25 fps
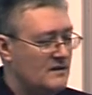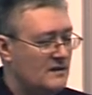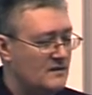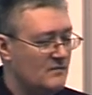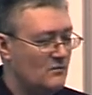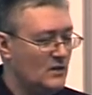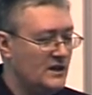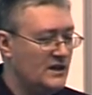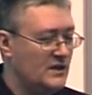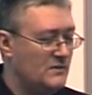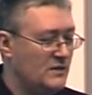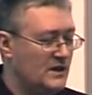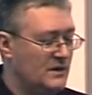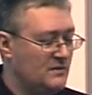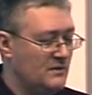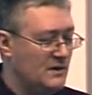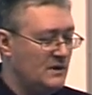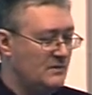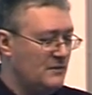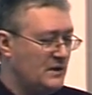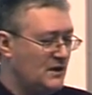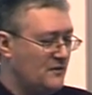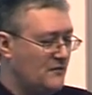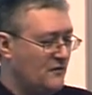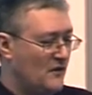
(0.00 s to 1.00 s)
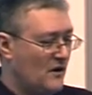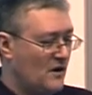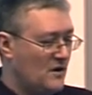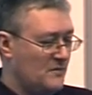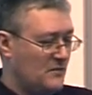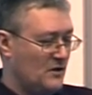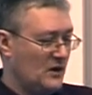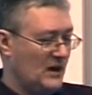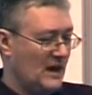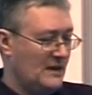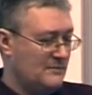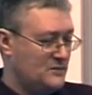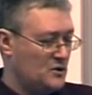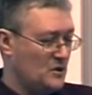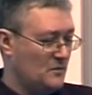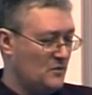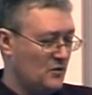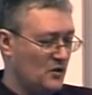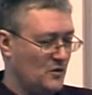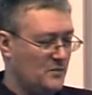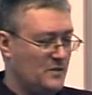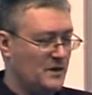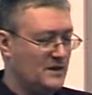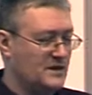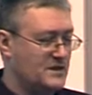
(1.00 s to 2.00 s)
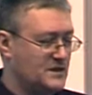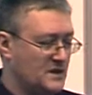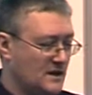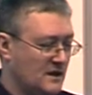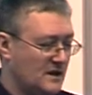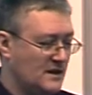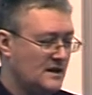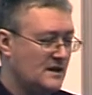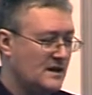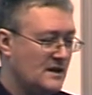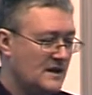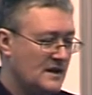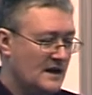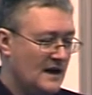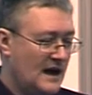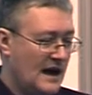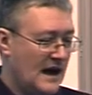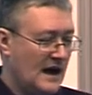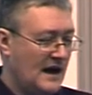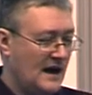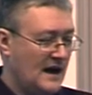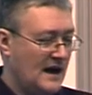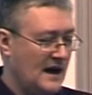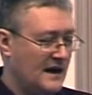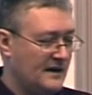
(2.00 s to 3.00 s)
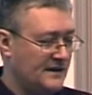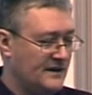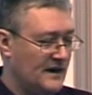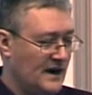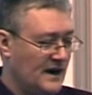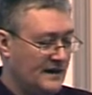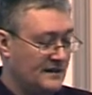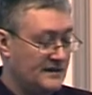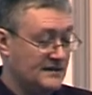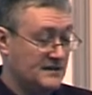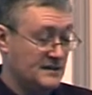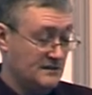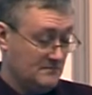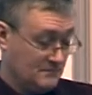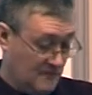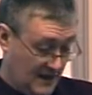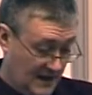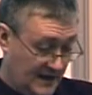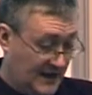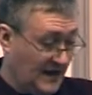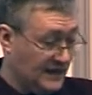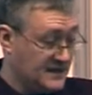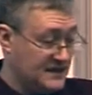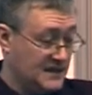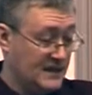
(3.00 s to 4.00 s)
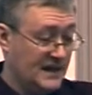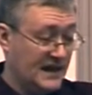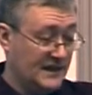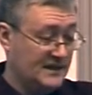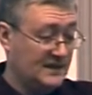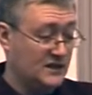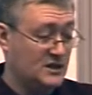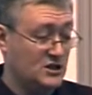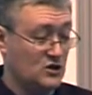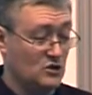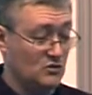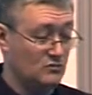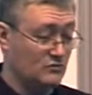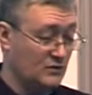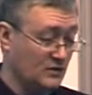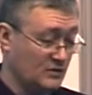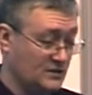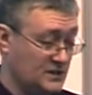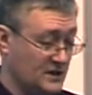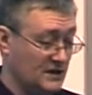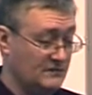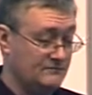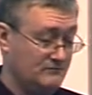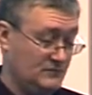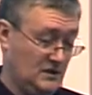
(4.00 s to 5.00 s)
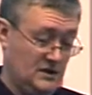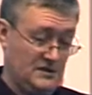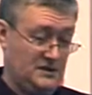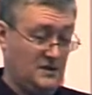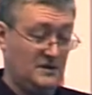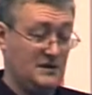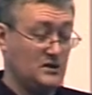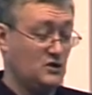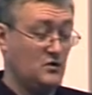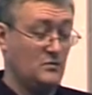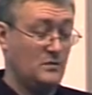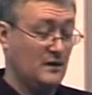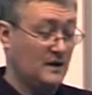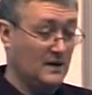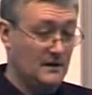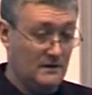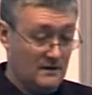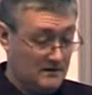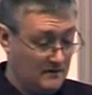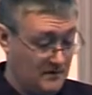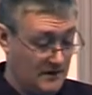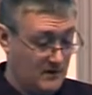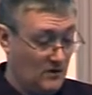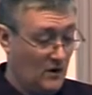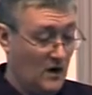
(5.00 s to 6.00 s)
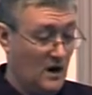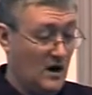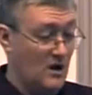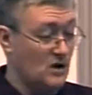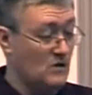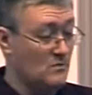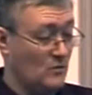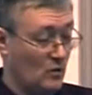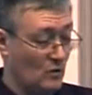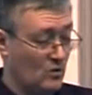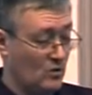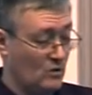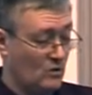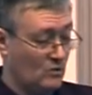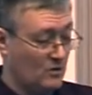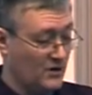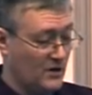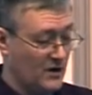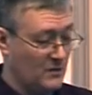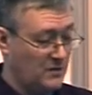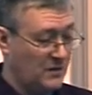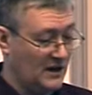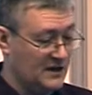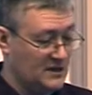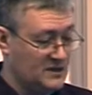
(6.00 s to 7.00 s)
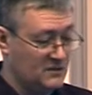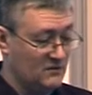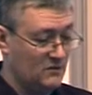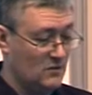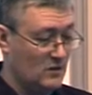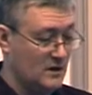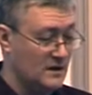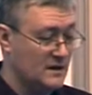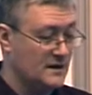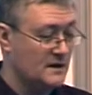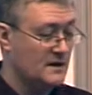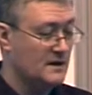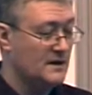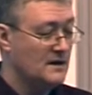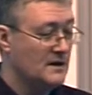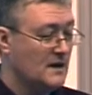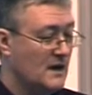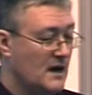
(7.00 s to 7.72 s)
When you fire up your laptop or your PC and it gets connected to your router, so this could be at your home or at your place of work,